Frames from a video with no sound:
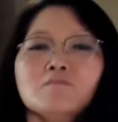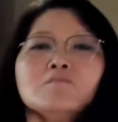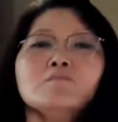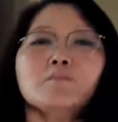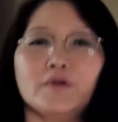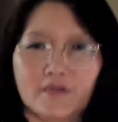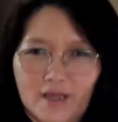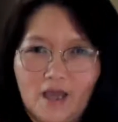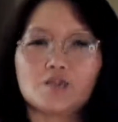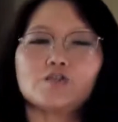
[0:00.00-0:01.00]
Breathing
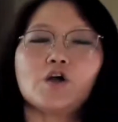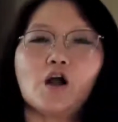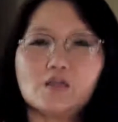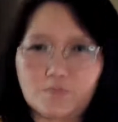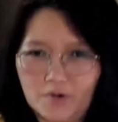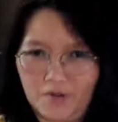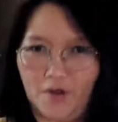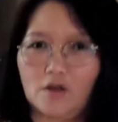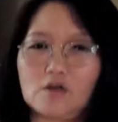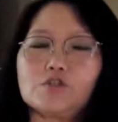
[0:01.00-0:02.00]
exercise,
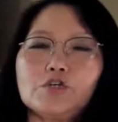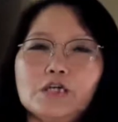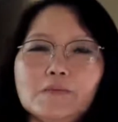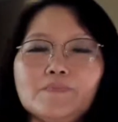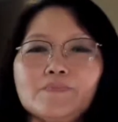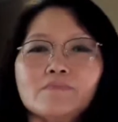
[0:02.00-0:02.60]
breathology,